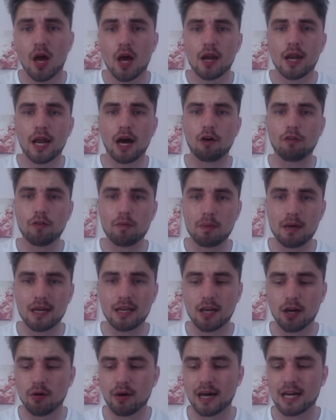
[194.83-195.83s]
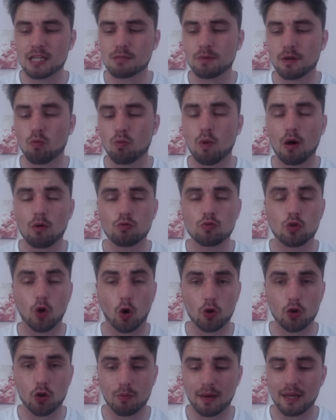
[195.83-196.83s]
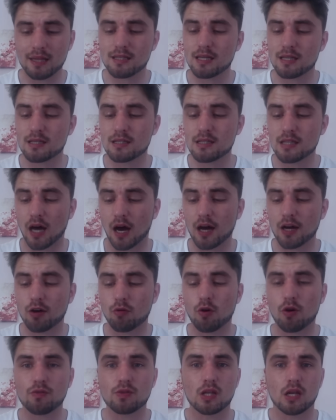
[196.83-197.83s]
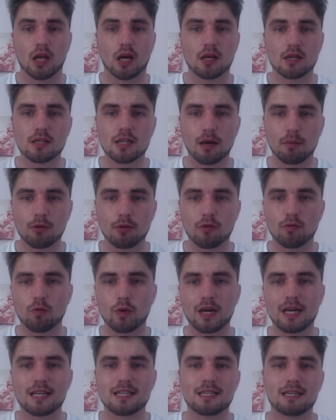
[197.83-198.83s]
Now, Fabinho has been a well-documented saga over the last couple of weeks.